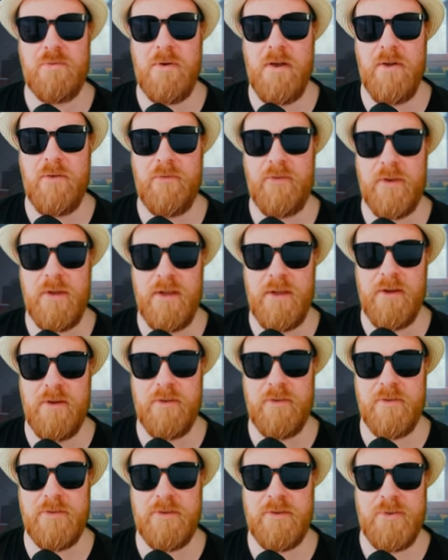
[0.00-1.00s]
twelve
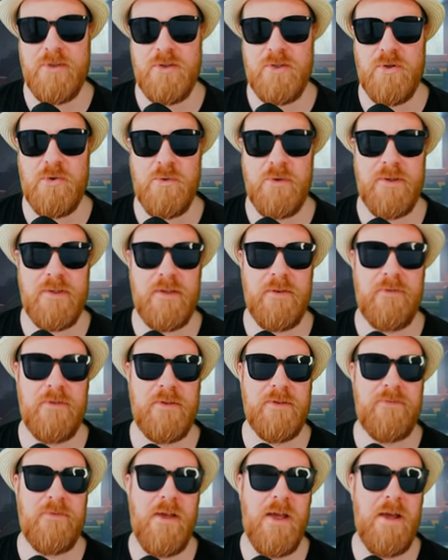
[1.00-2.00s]
years. Stories of
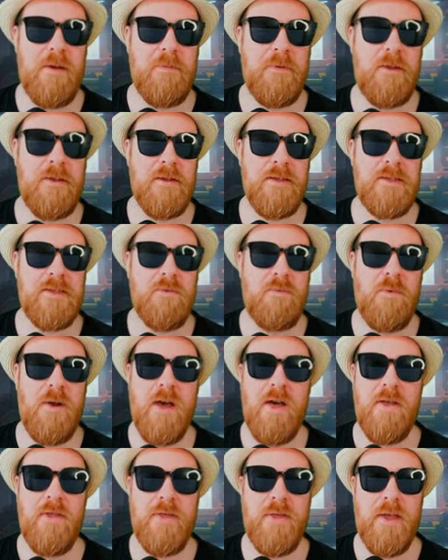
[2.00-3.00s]
his fabulous
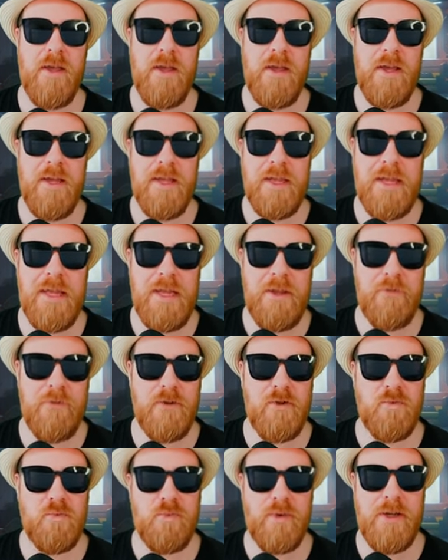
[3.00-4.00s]
wealth
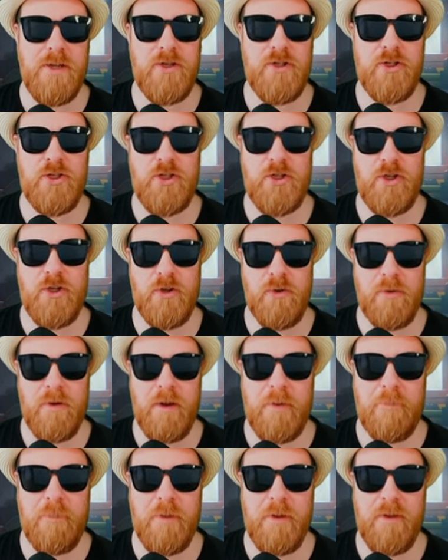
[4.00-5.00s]
even reached
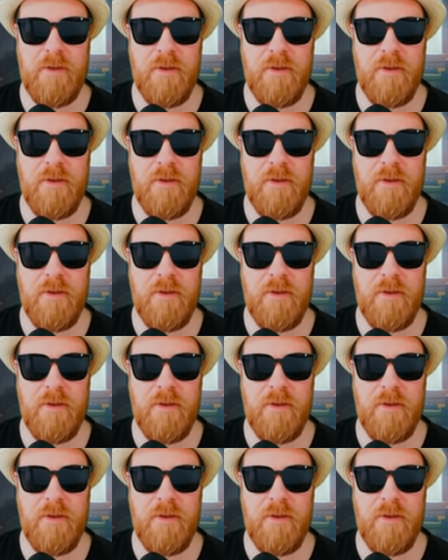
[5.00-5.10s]
Europe.